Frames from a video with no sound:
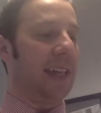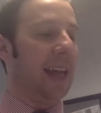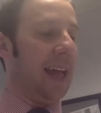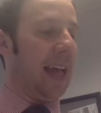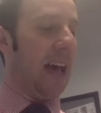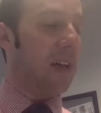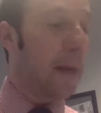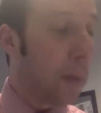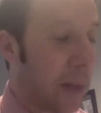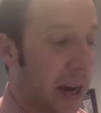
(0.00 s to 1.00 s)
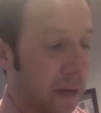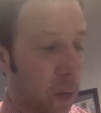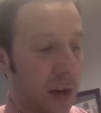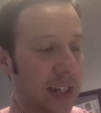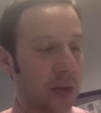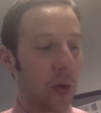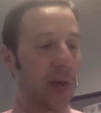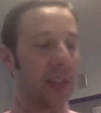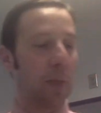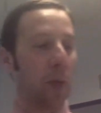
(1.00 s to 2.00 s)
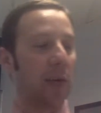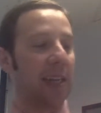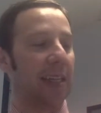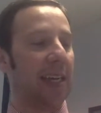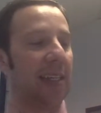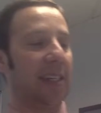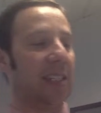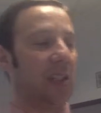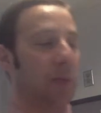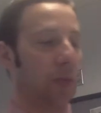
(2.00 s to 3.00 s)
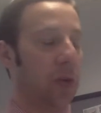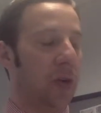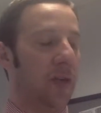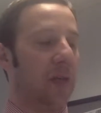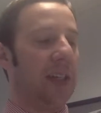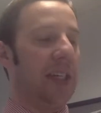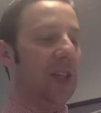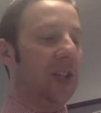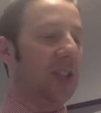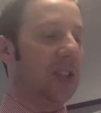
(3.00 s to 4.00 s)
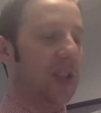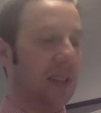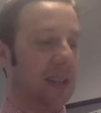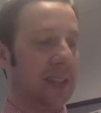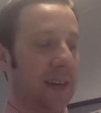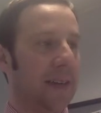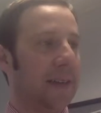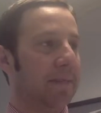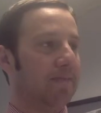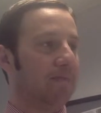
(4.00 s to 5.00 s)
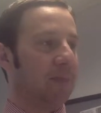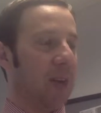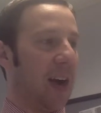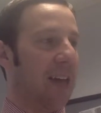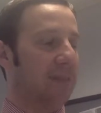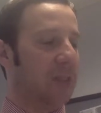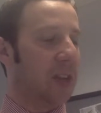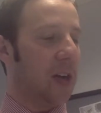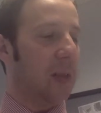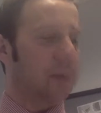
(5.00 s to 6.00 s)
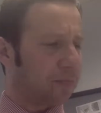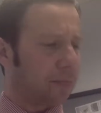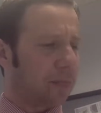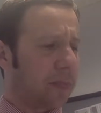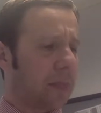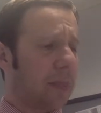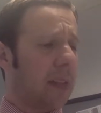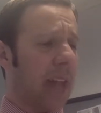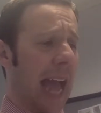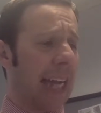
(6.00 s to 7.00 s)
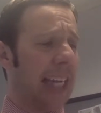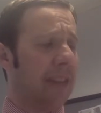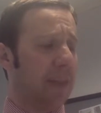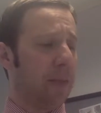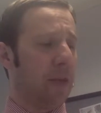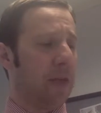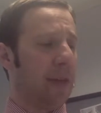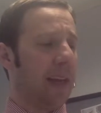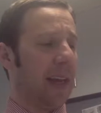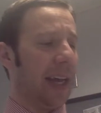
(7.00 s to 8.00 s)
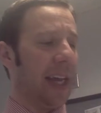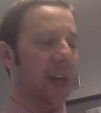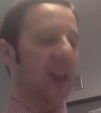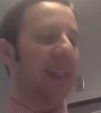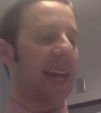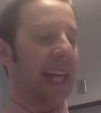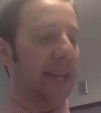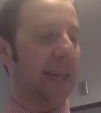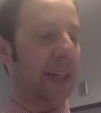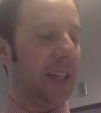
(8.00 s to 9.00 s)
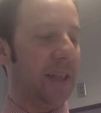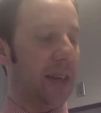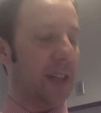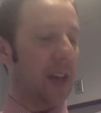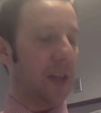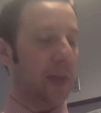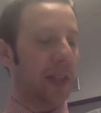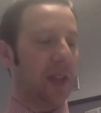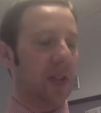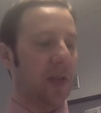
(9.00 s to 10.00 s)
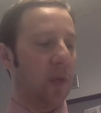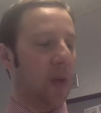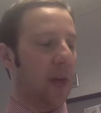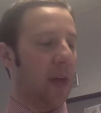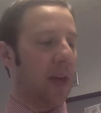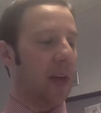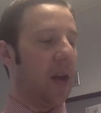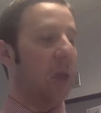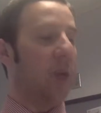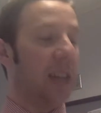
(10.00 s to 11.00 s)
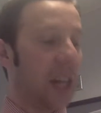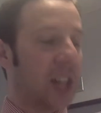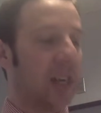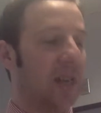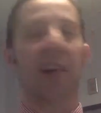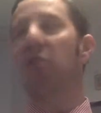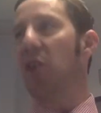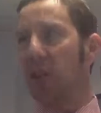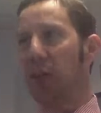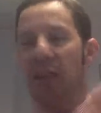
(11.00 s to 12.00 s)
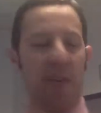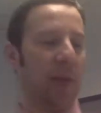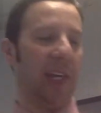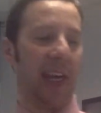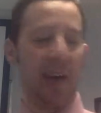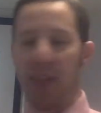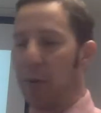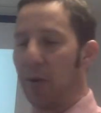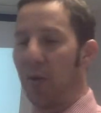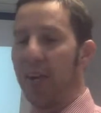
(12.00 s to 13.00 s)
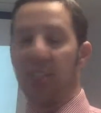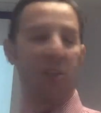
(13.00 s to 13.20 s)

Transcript: that have implemented 4-day school weeks report that attendance has improved for teachers and students. Right? So academic improvement. An increase in academic achievement has also been associated with 4-day week. Reduction in financial costs. We kind of covered that one already.